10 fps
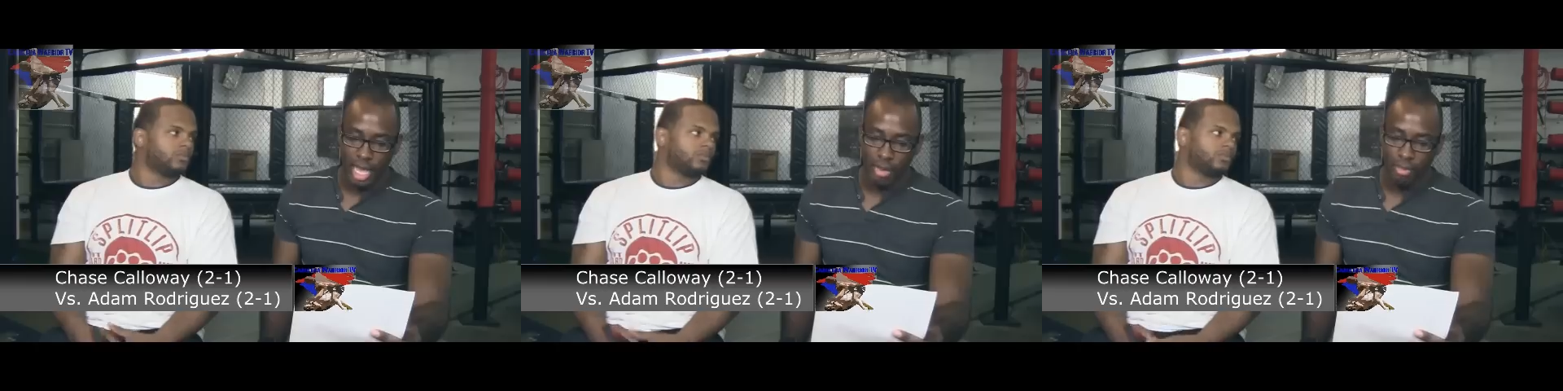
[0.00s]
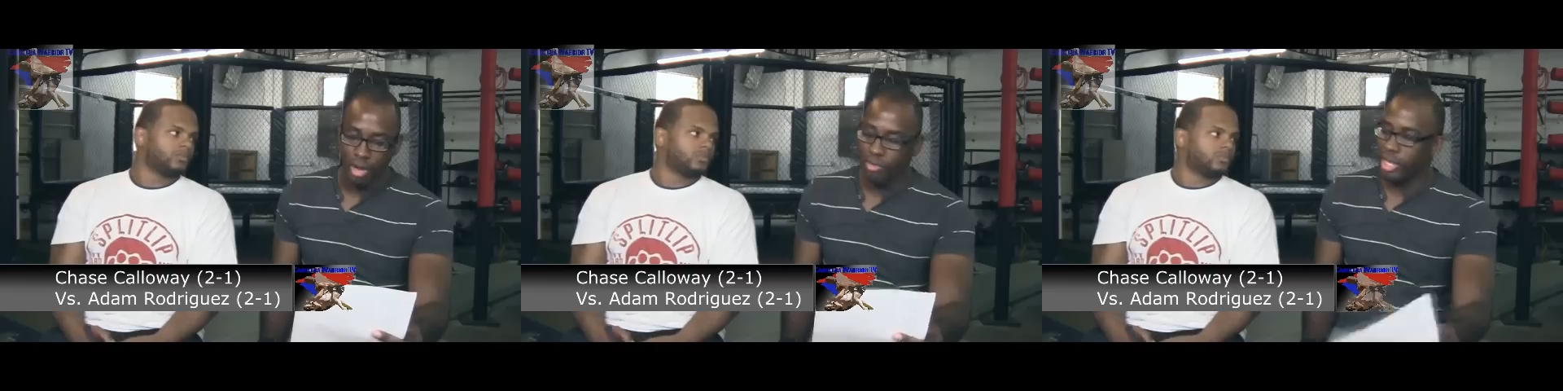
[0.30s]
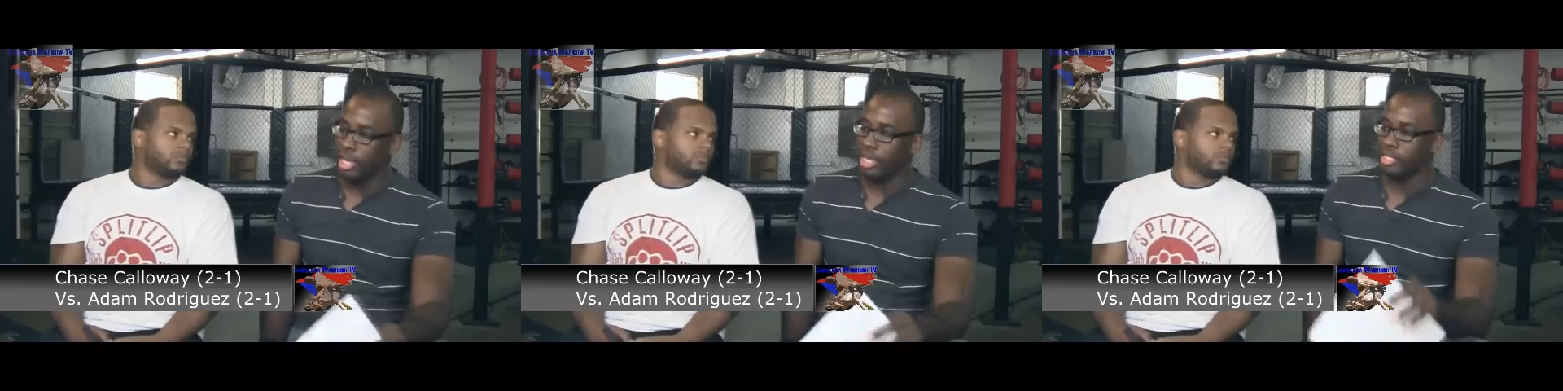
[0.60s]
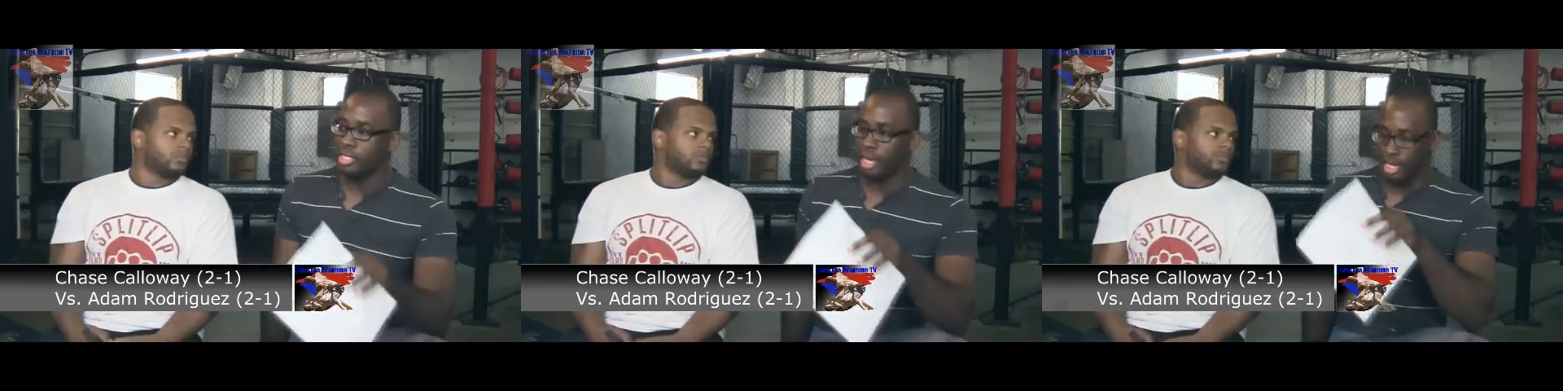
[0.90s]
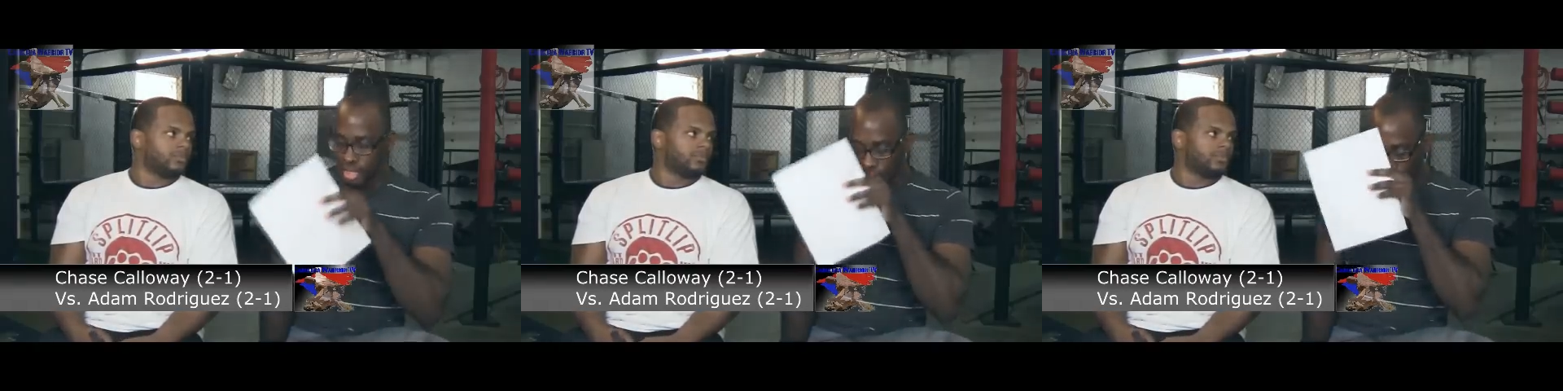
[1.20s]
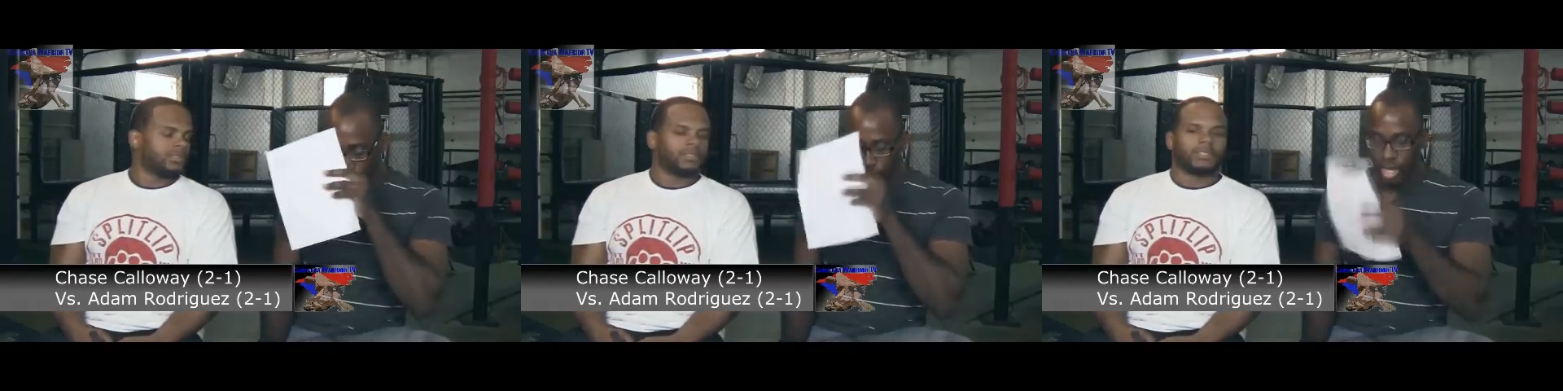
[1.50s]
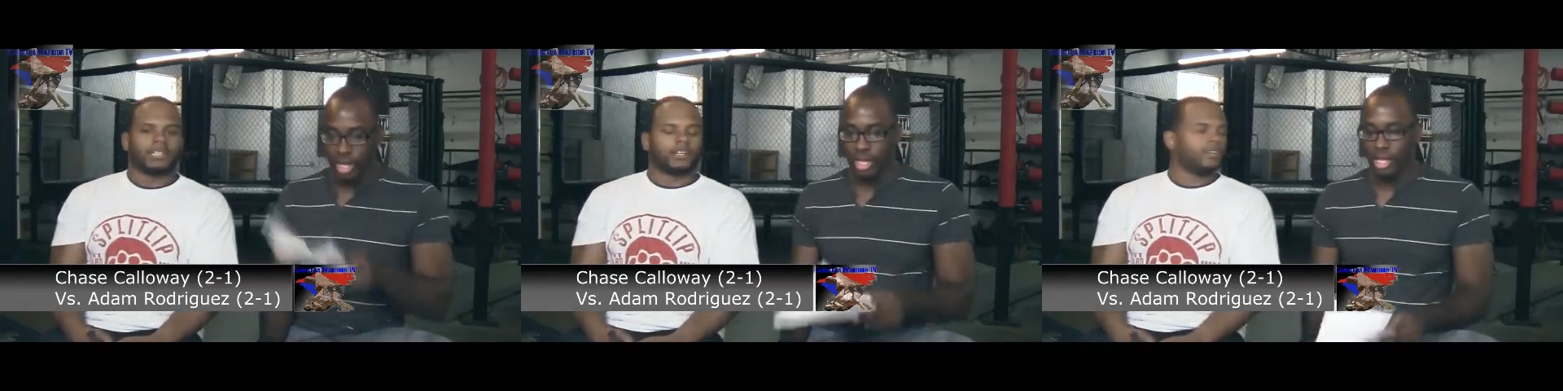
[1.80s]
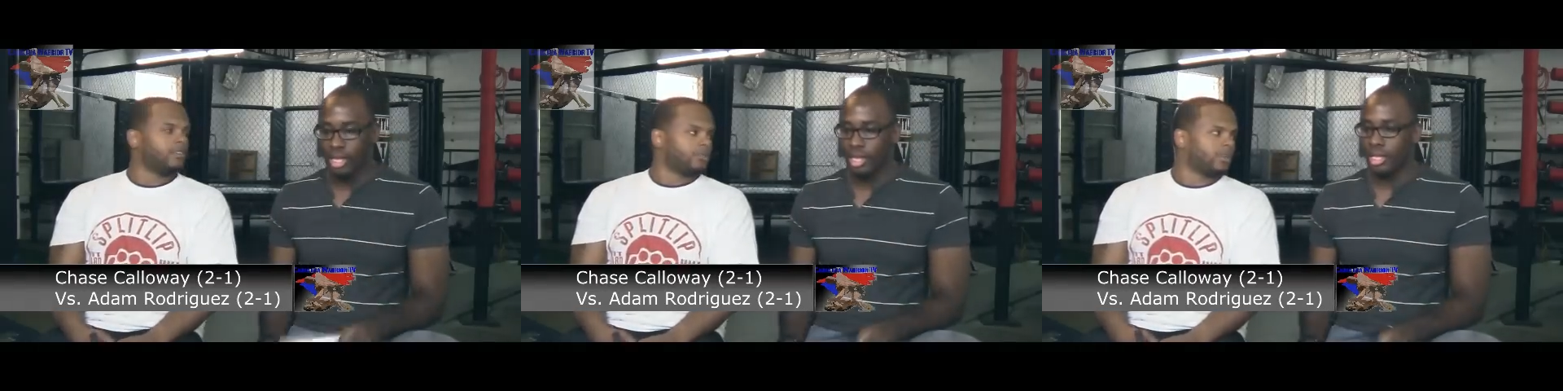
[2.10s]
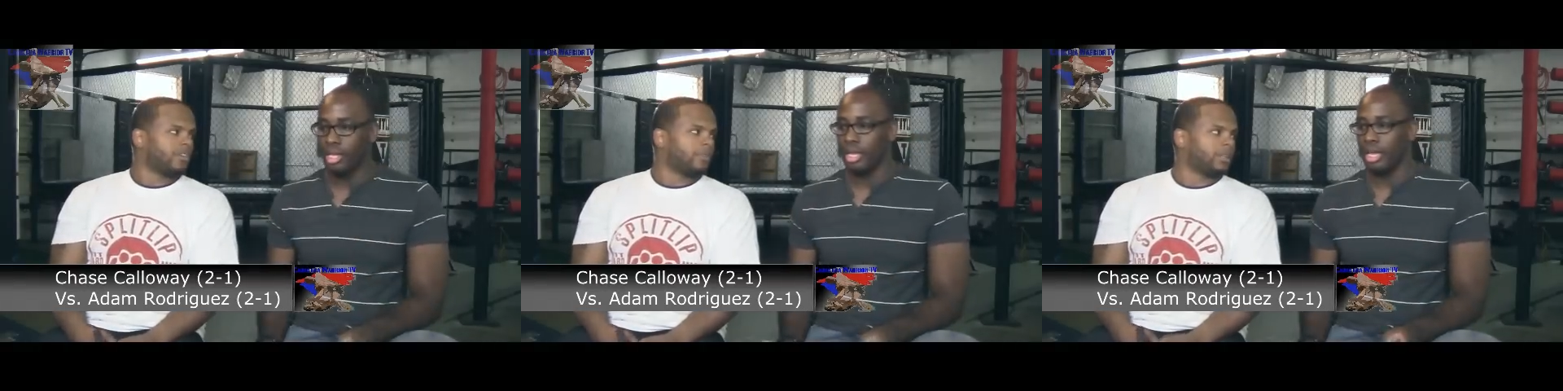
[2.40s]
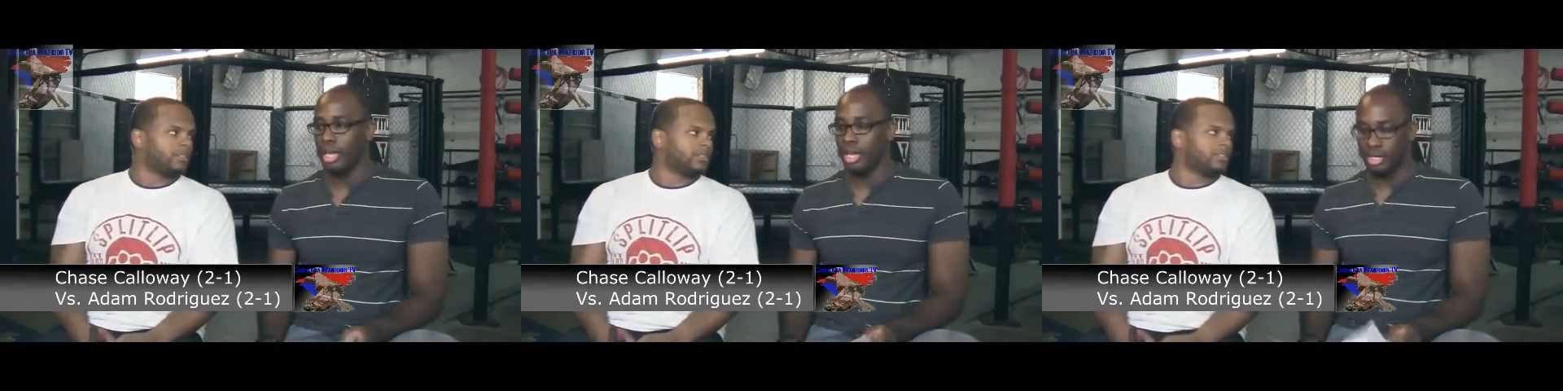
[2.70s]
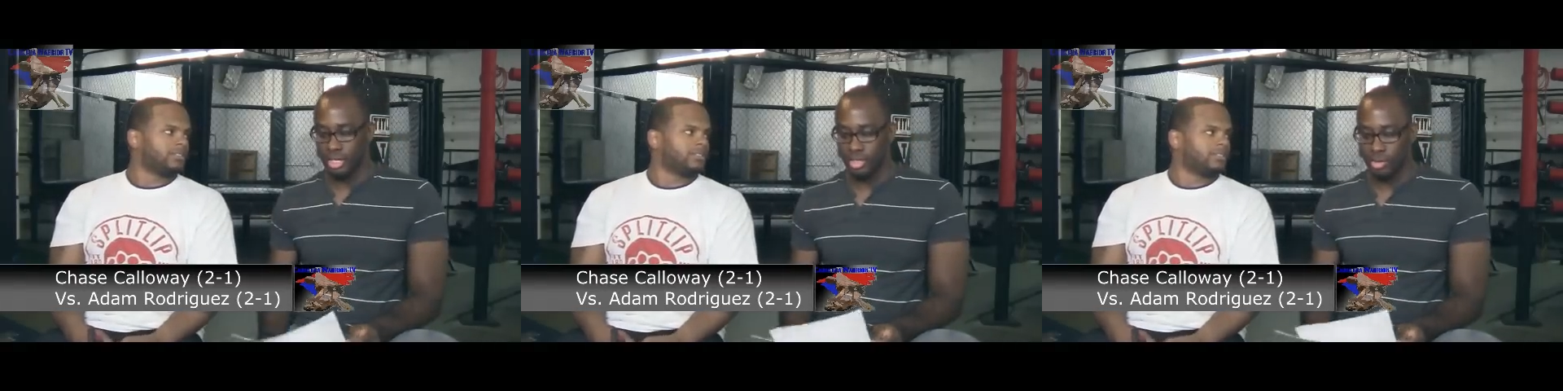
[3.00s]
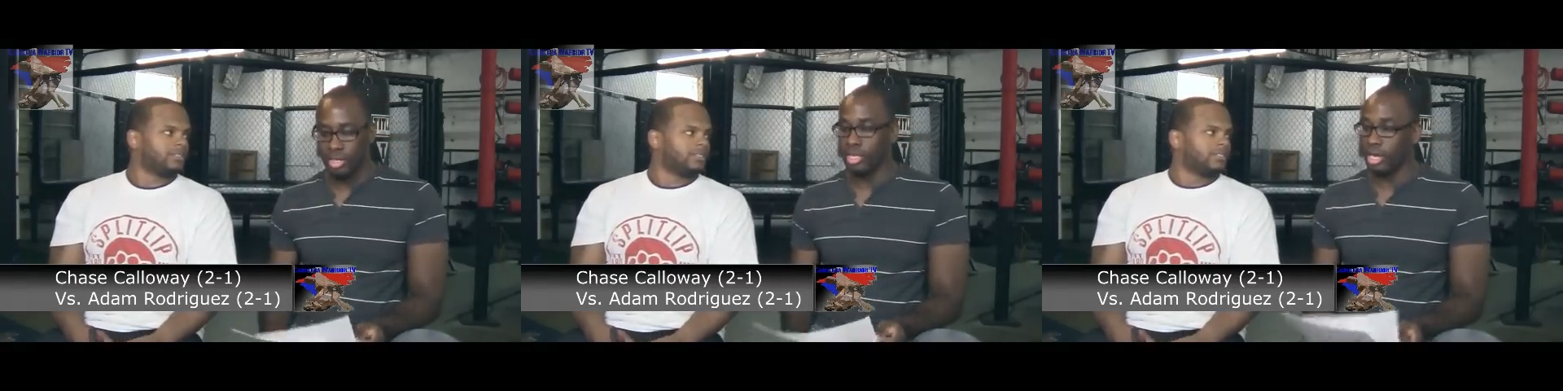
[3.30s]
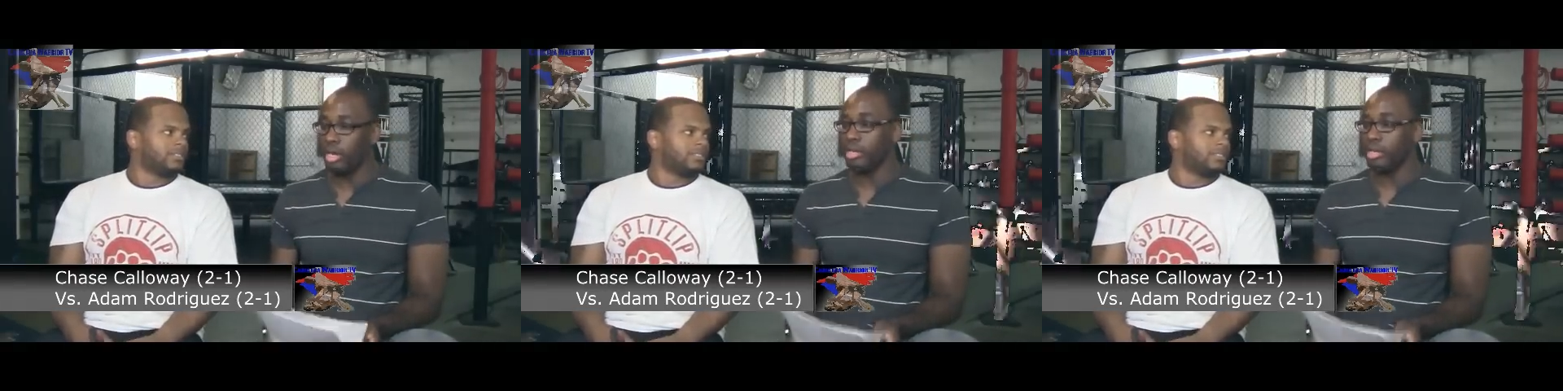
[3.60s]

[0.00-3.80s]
Speaker 1: Adam Rodriguez, Chase Calloway At 125 pounds. At 120.